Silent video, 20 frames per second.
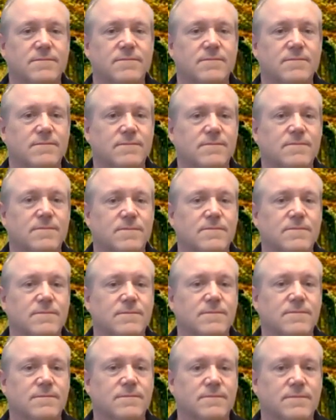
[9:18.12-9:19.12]

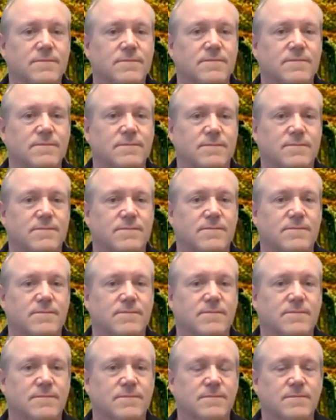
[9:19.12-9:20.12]

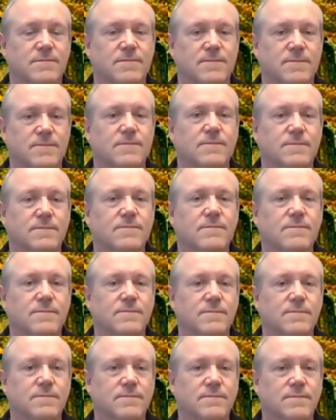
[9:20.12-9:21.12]

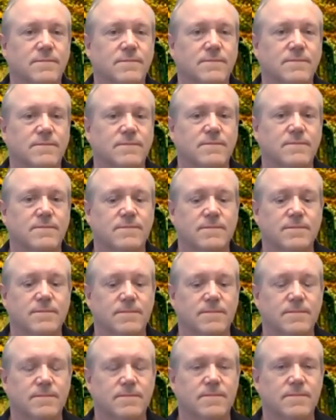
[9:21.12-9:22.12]

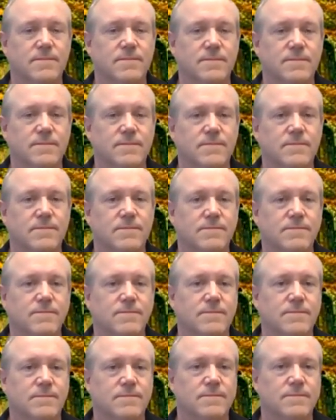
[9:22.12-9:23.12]

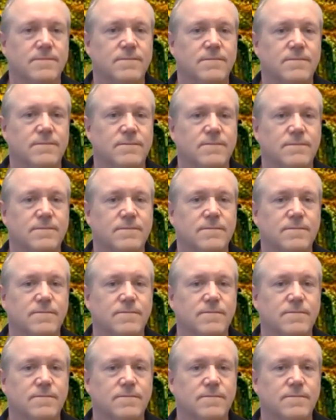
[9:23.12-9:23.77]
This person isn't speaking.